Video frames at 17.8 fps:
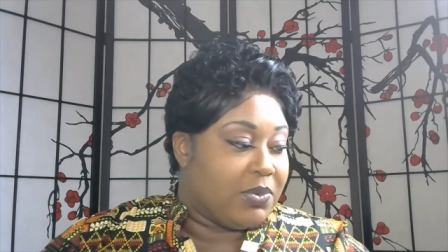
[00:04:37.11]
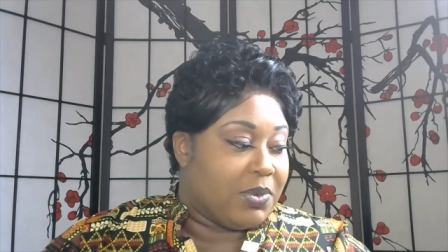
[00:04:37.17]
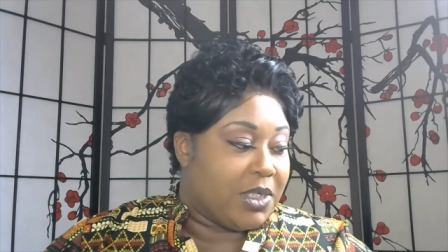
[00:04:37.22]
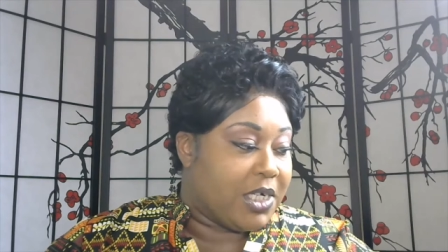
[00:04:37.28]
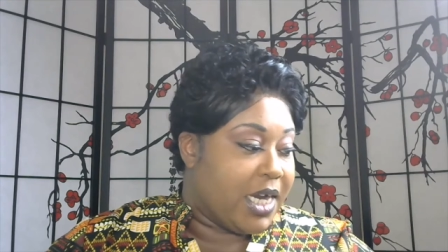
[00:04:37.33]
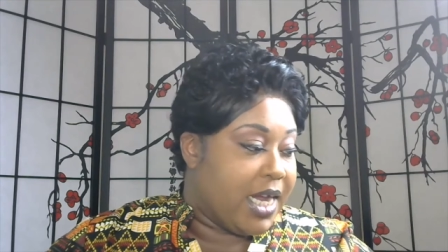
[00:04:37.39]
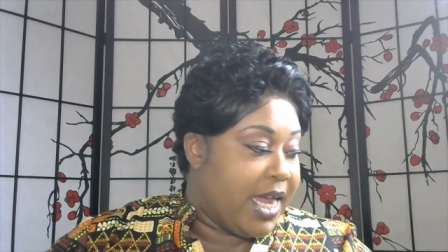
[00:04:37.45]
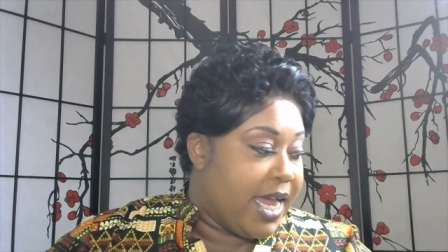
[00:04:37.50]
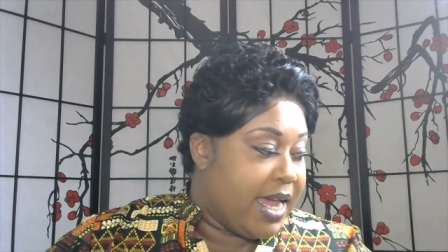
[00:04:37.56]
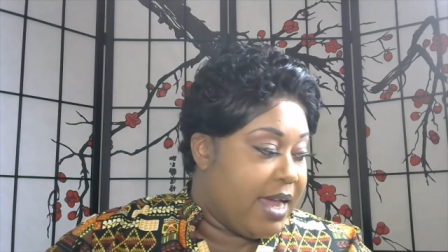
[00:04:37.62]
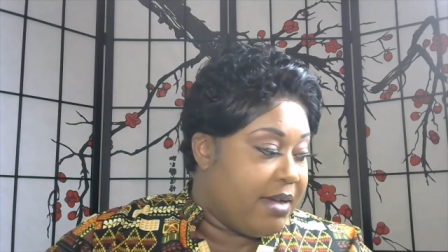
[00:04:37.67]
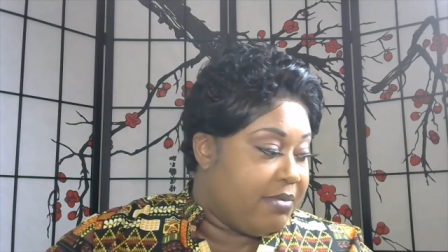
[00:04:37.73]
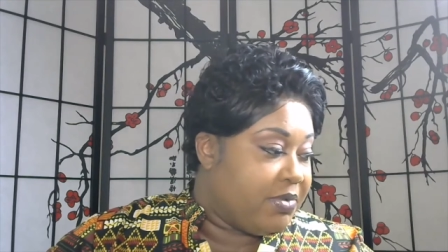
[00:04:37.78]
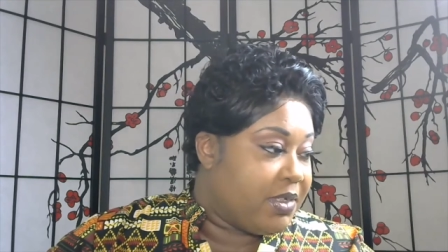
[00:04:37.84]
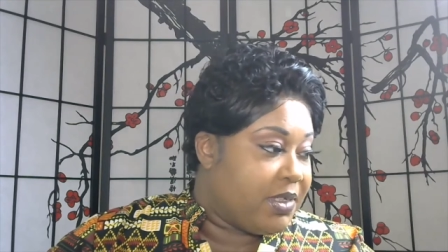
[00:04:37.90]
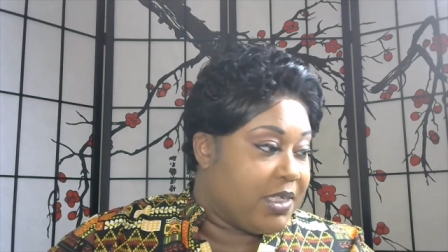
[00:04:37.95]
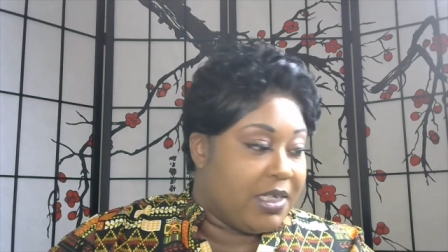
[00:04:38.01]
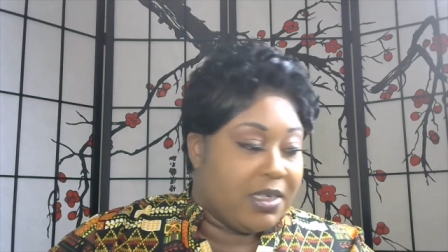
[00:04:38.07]
which I have
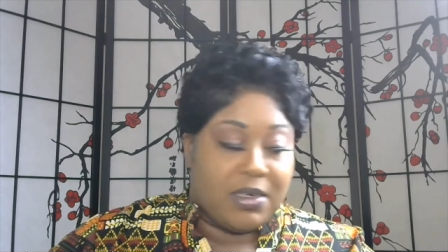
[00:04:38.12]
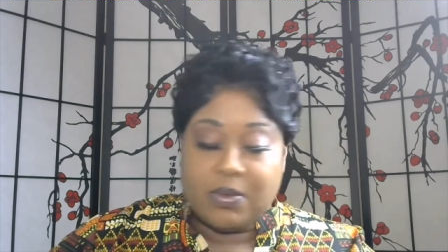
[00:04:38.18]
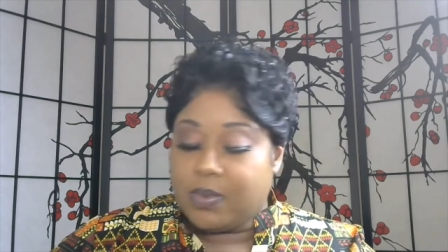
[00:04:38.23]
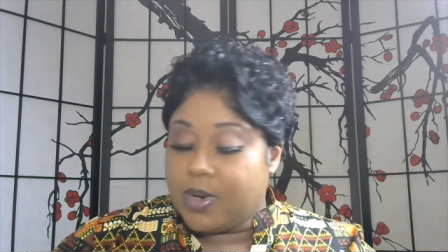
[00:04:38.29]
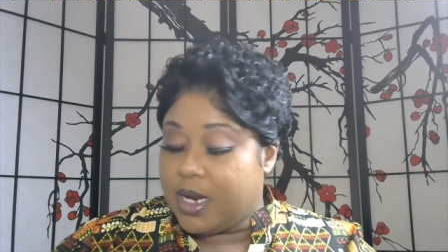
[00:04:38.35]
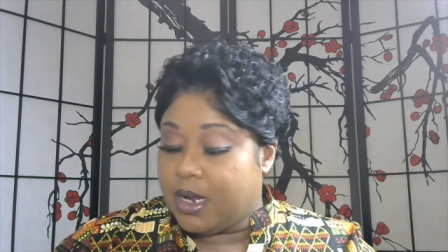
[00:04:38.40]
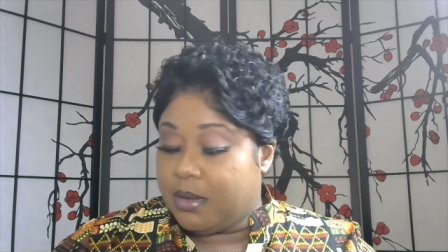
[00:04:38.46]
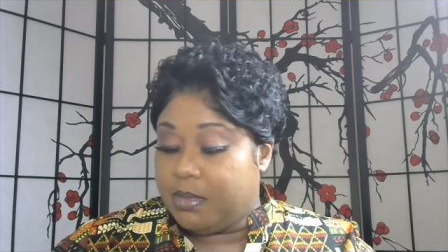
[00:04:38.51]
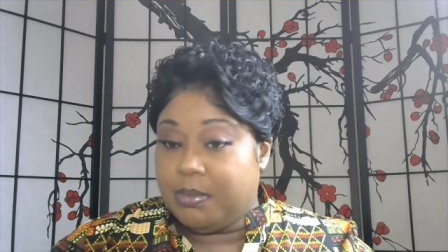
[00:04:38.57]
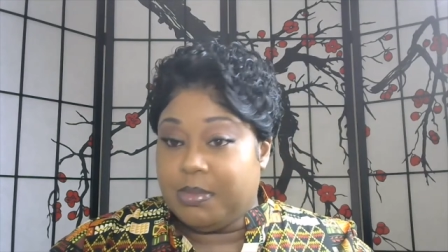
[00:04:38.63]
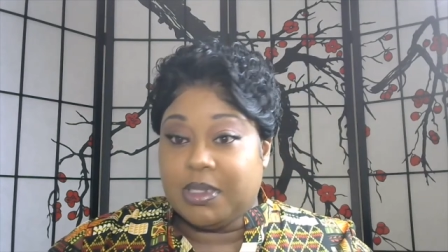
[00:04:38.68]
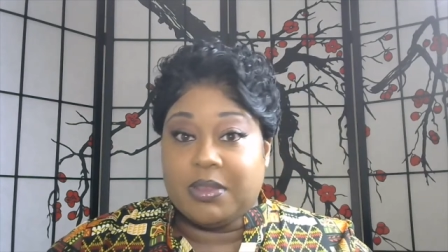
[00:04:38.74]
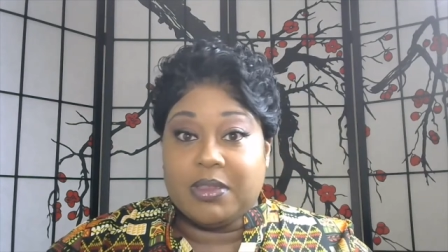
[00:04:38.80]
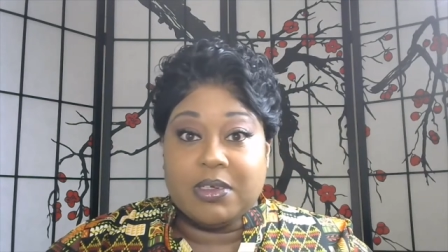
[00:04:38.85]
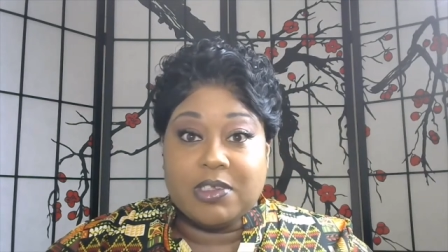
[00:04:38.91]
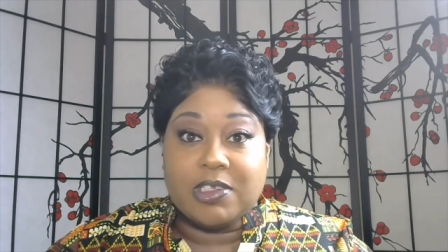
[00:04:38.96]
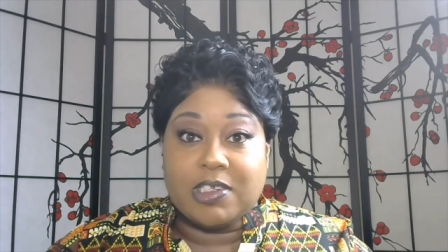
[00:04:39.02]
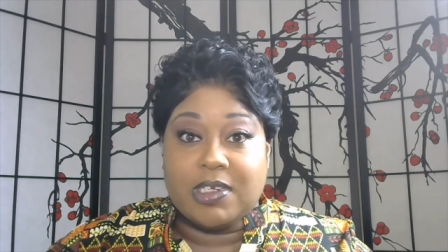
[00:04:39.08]
sitting around me, but
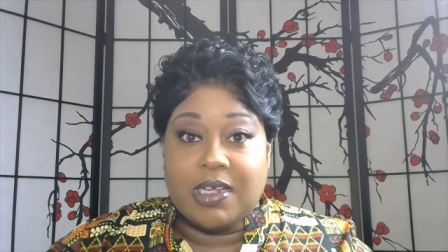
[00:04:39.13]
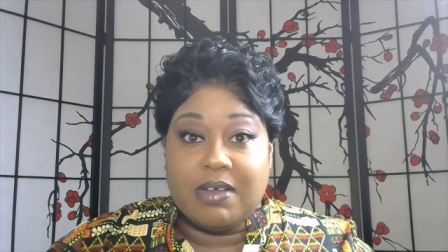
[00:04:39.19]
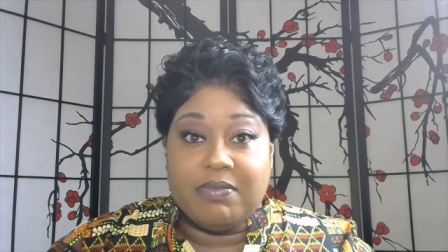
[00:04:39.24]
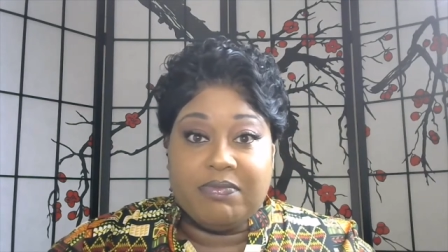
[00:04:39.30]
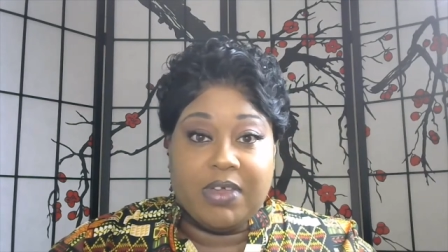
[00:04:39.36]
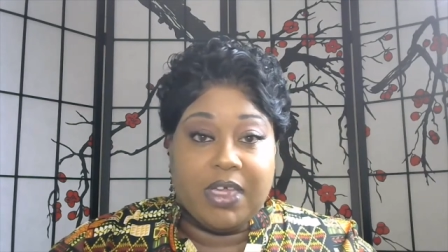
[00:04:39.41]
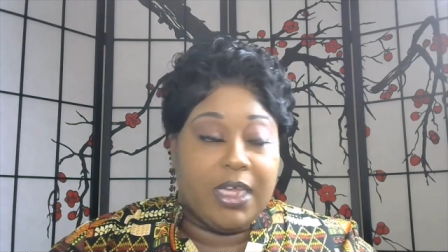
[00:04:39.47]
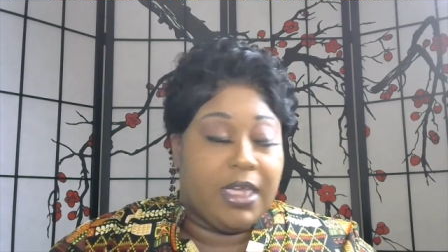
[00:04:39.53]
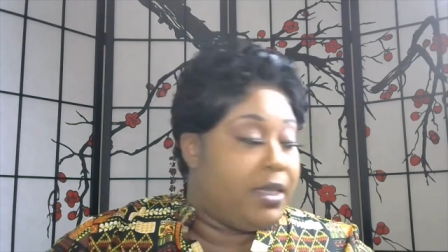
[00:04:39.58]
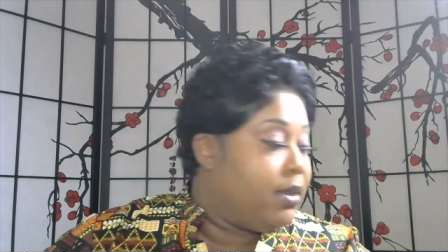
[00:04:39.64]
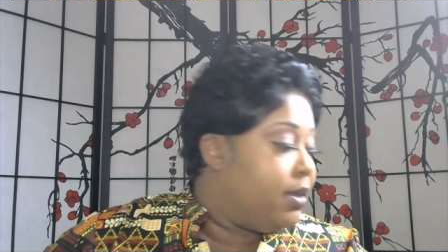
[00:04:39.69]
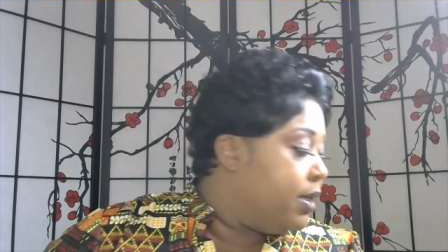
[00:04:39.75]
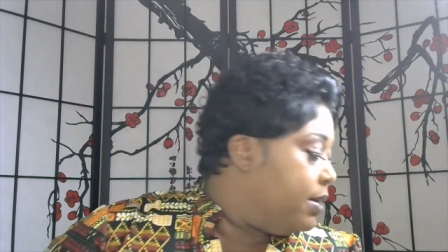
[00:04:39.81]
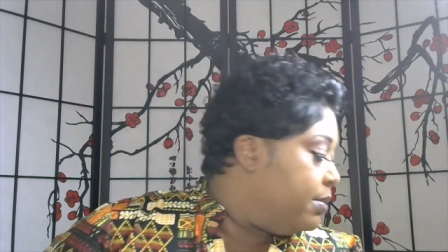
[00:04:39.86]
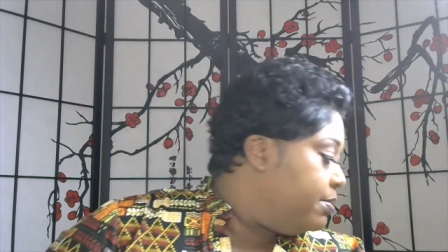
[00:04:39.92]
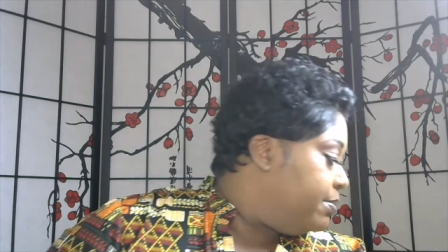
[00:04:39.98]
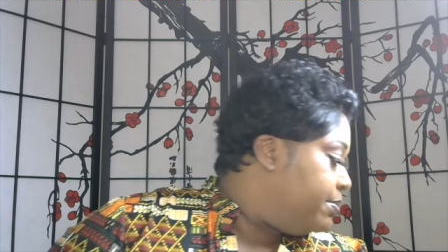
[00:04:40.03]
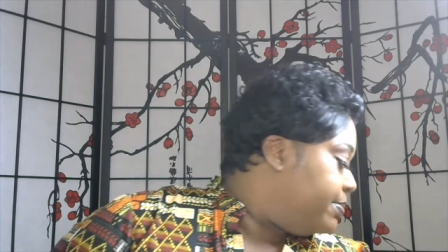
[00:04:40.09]
there's stuff in
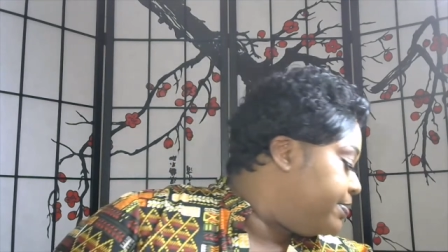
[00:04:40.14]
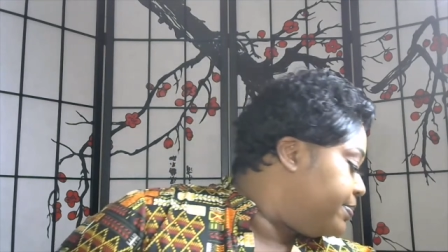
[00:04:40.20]
them.